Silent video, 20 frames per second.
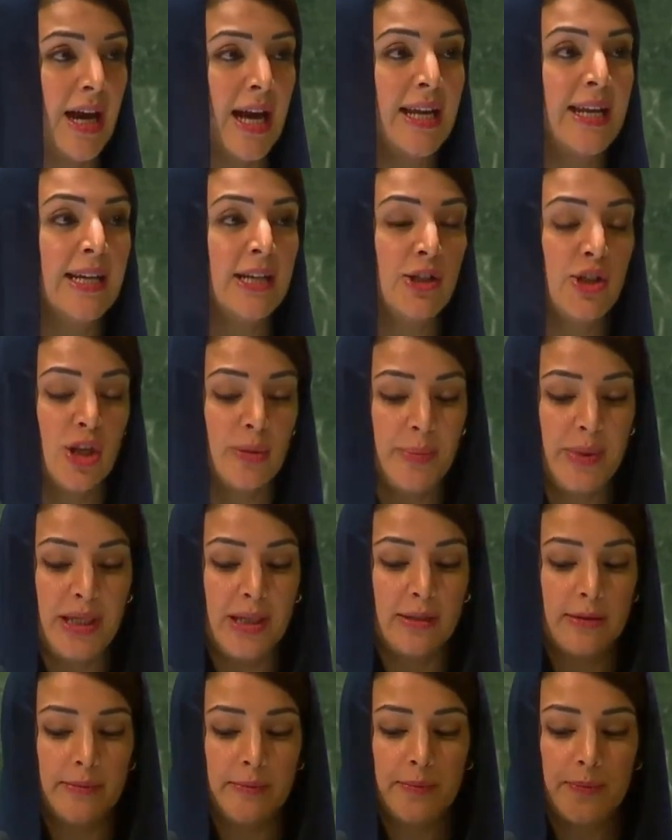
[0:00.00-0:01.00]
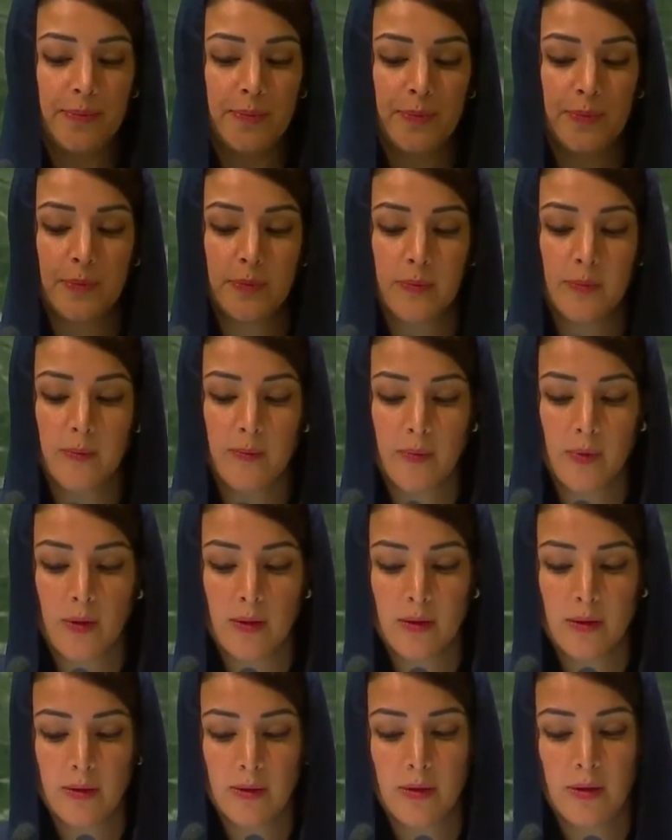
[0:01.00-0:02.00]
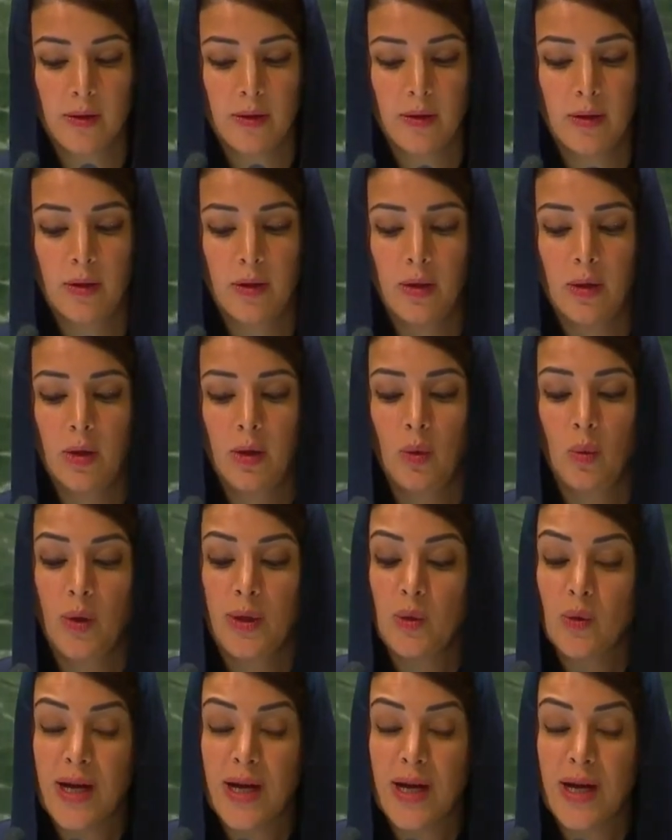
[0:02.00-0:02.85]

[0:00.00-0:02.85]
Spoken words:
devastating consequences for all.